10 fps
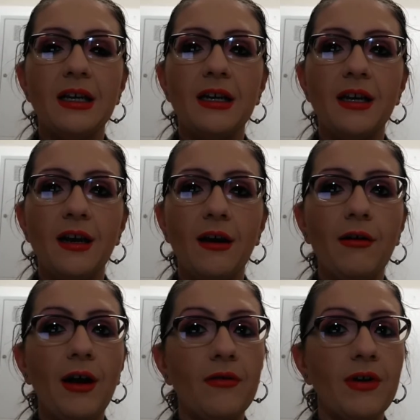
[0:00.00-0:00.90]
Take
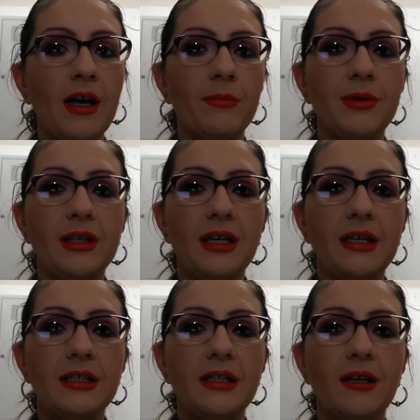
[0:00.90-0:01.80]
care. Have a happy
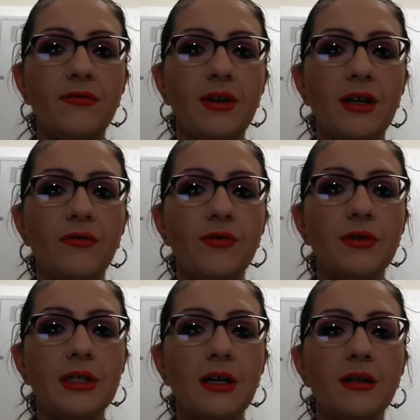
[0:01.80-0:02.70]
Thanksgiving if
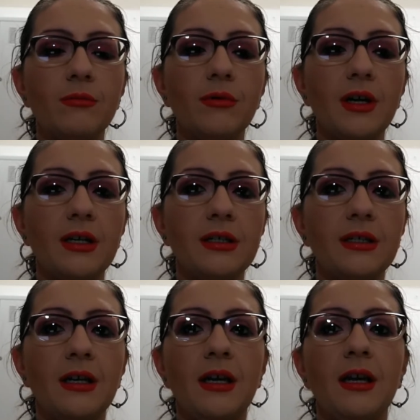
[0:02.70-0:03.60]
you
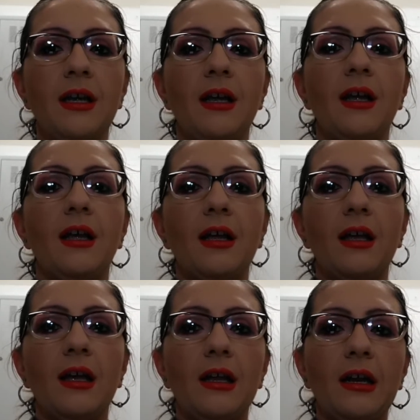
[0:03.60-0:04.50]
celebrate.
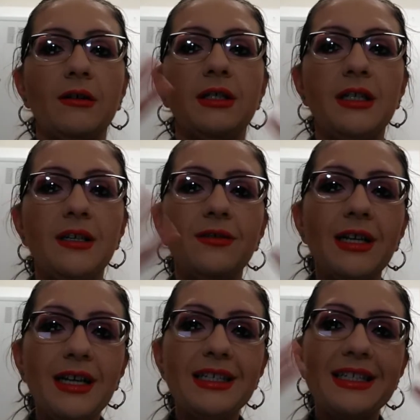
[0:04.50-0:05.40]
And I'll see you
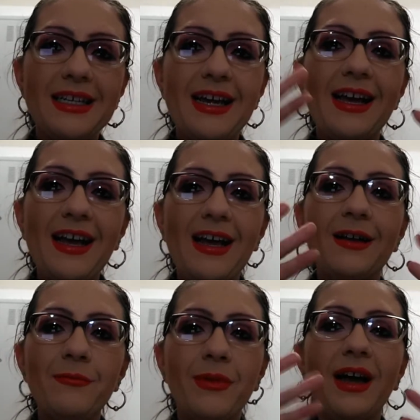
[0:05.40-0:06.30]
next
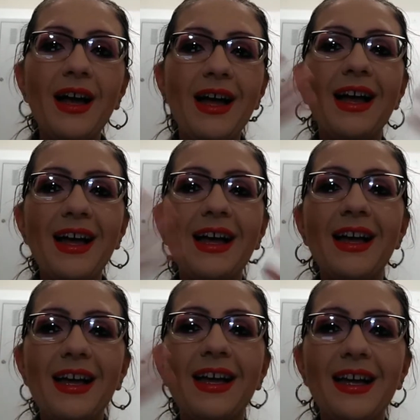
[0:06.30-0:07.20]
time.
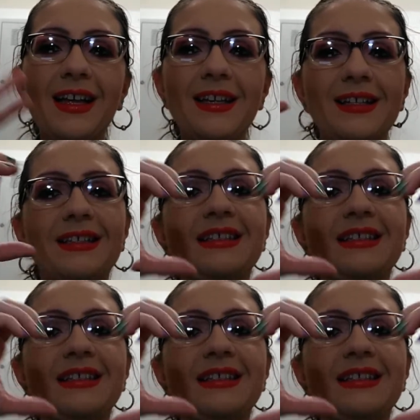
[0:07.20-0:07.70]
Bye.